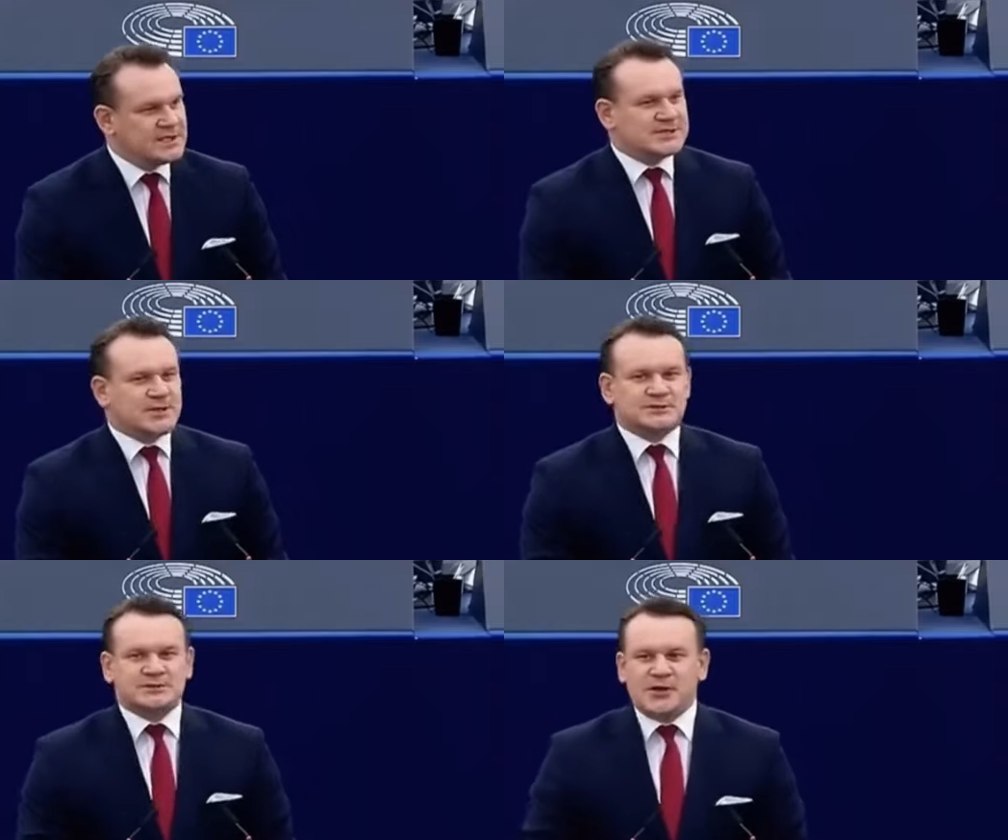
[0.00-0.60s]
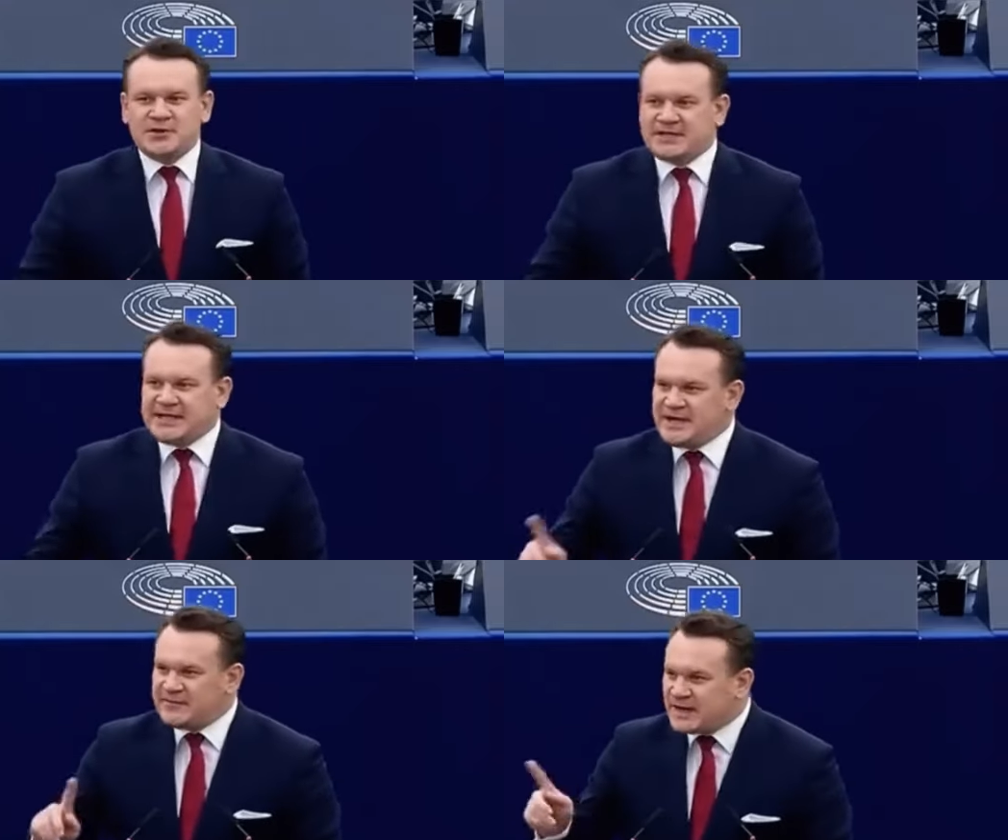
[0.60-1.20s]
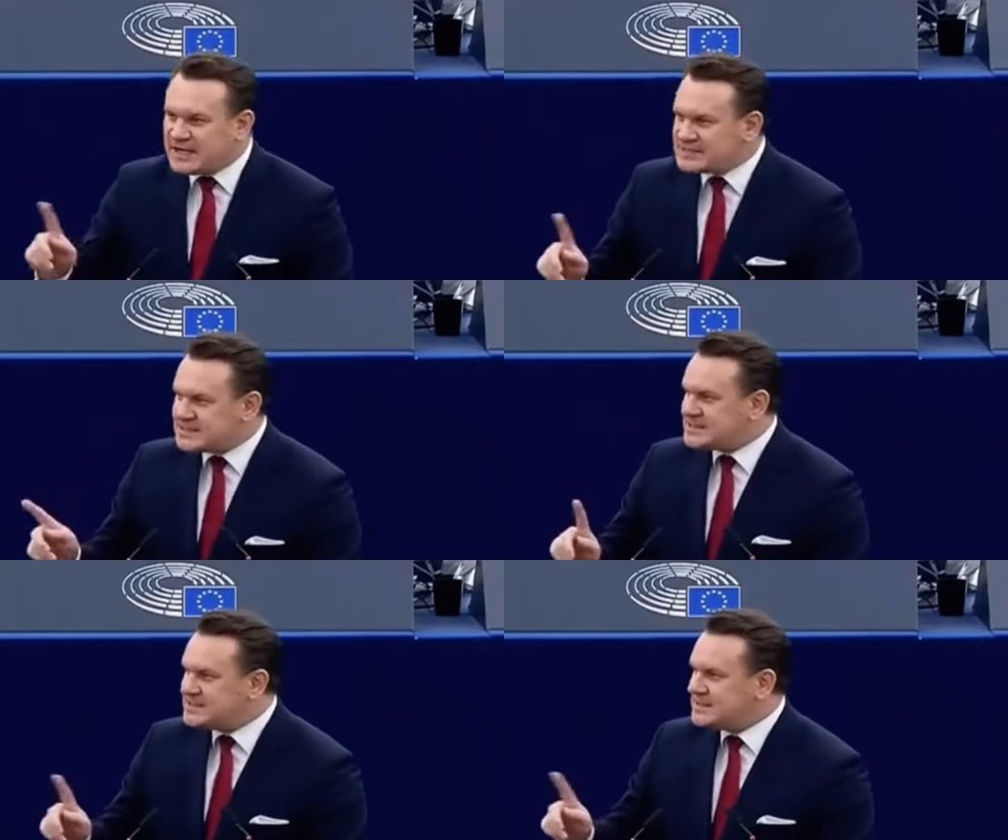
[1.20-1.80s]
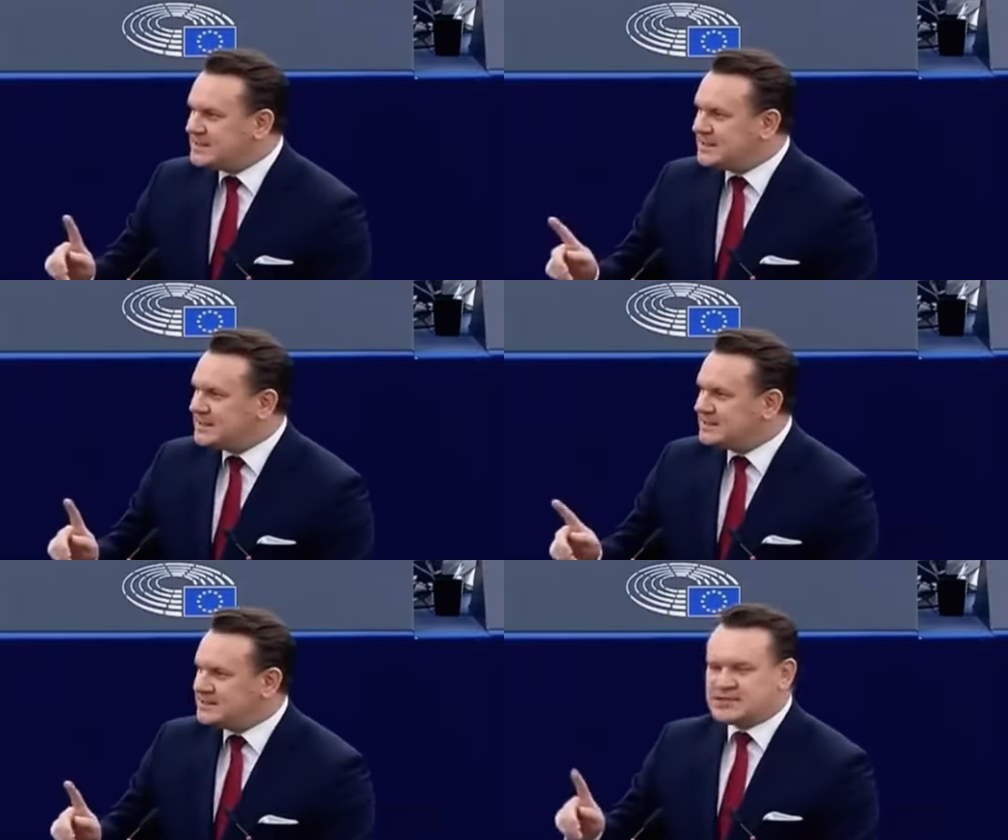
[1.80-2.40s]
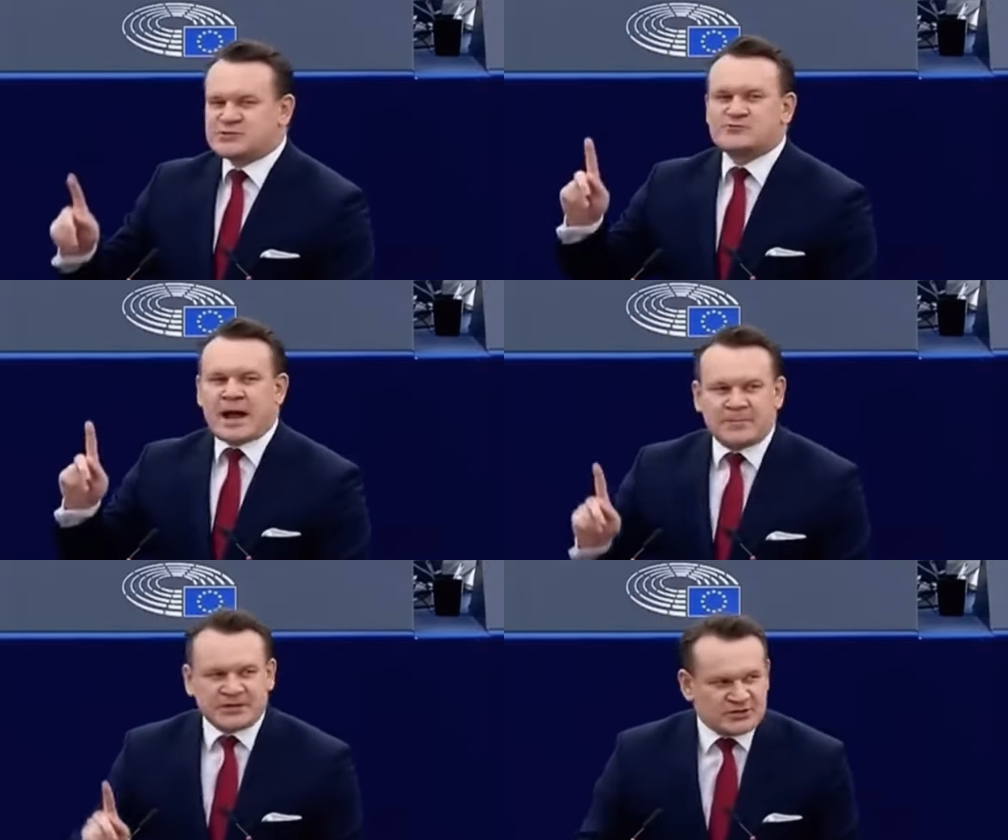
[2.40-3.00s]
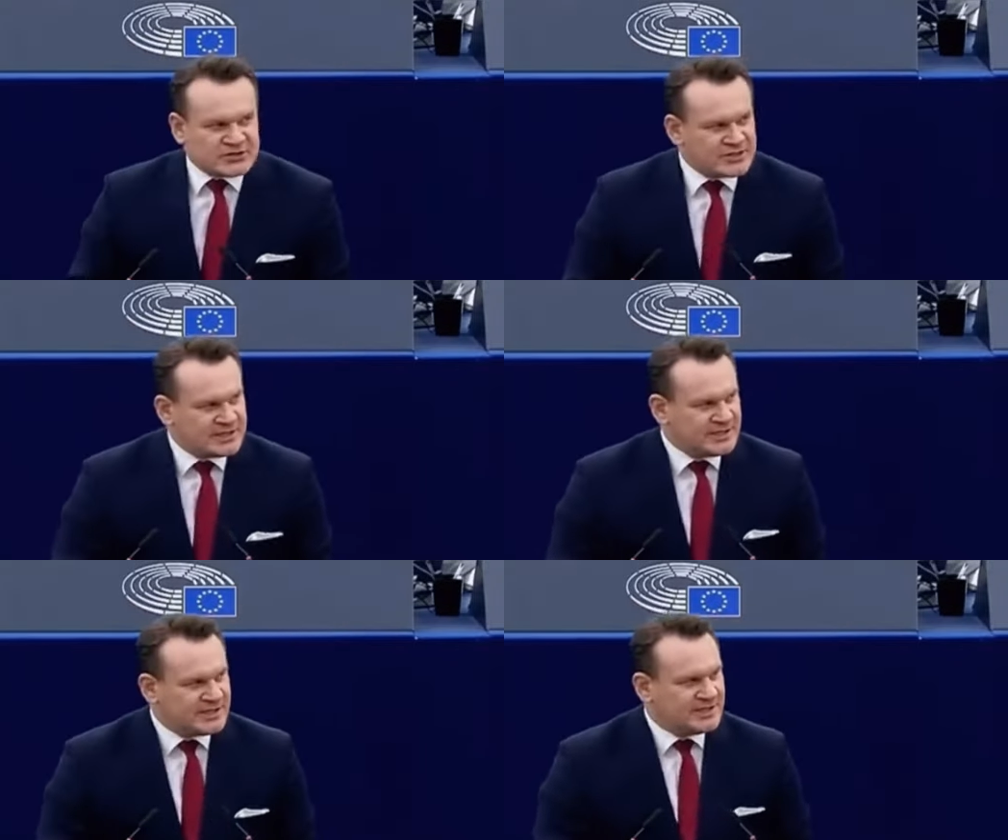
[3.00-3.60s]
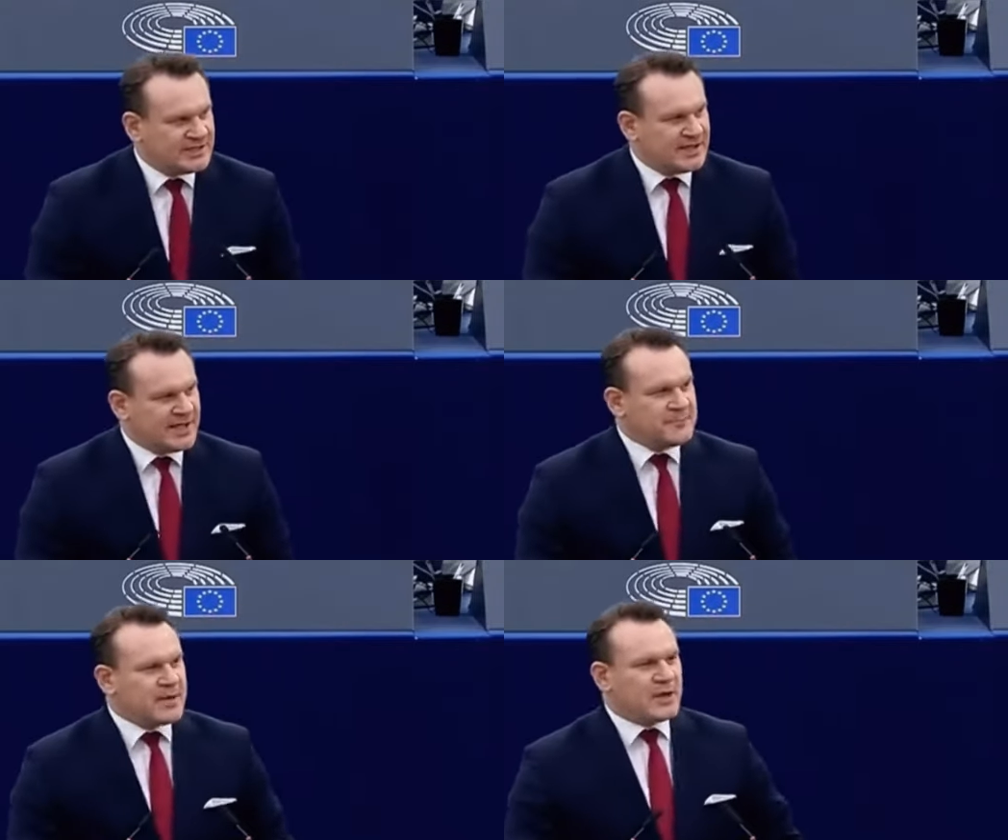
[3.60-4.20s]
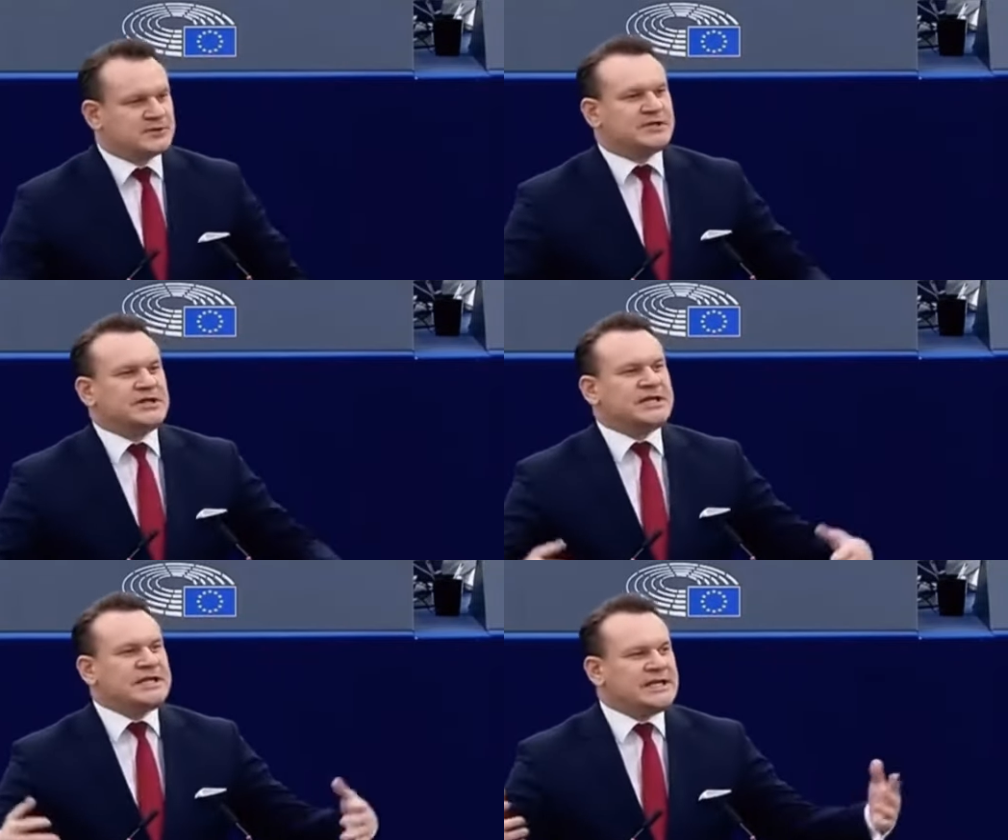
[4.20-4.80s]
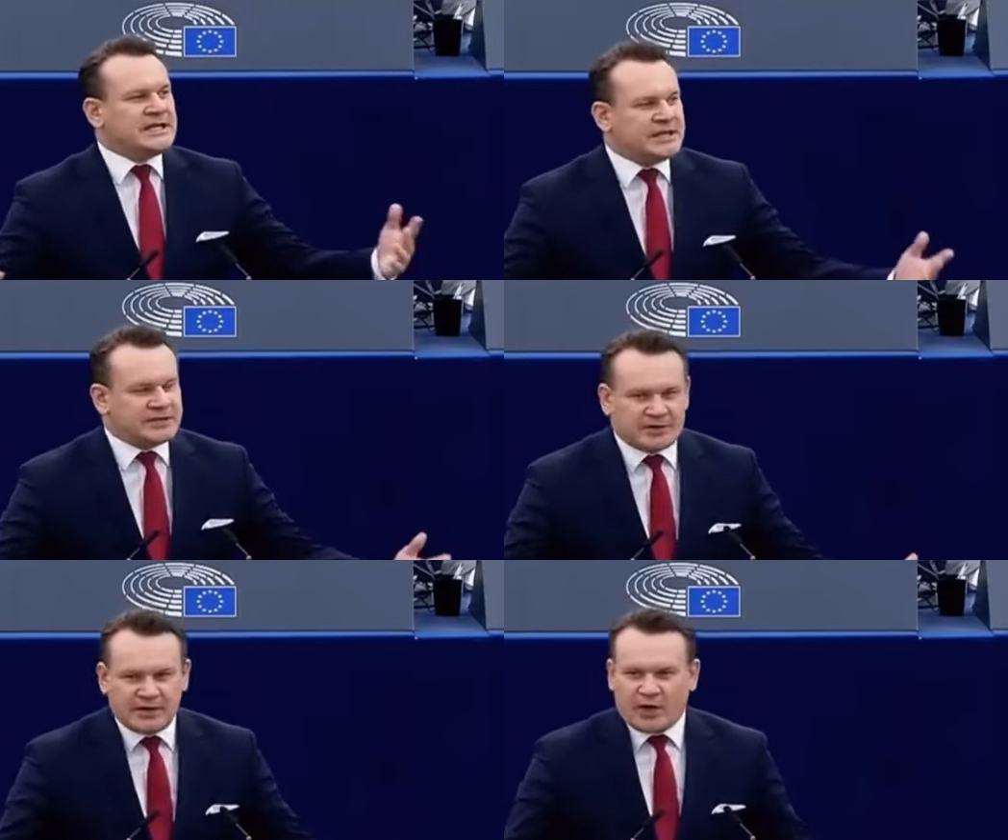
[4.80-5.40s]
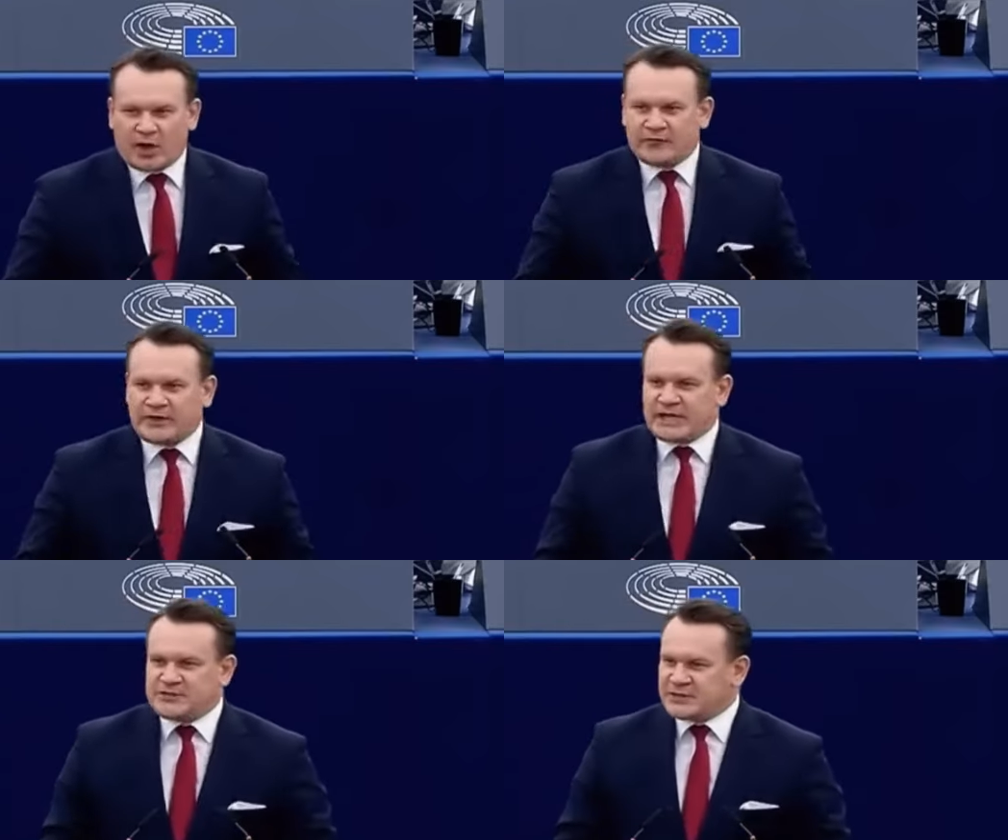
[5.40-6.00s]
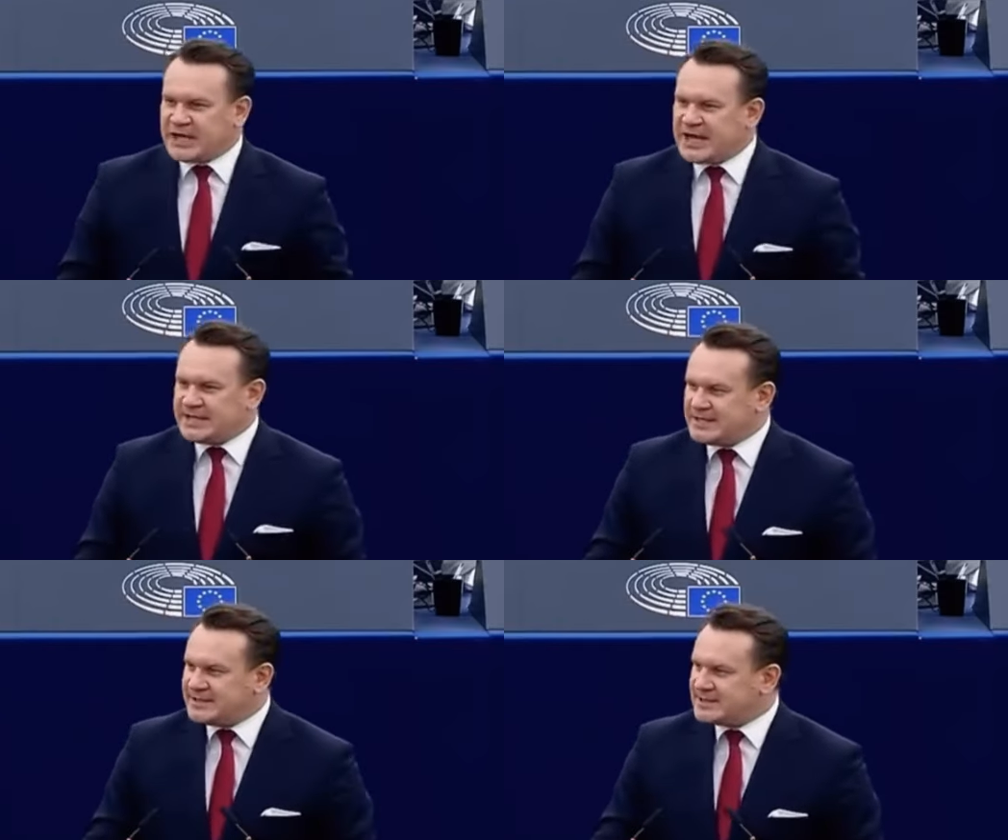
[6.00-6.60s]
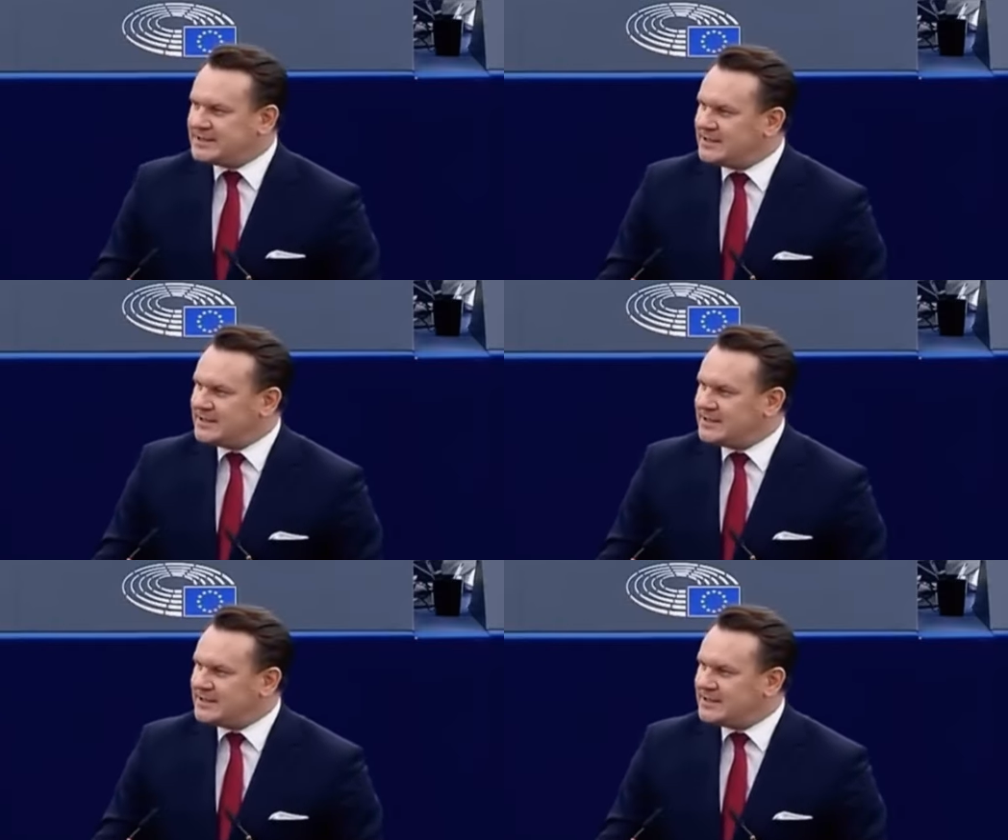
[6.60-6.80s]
So don't give us this rubbish about the need of educated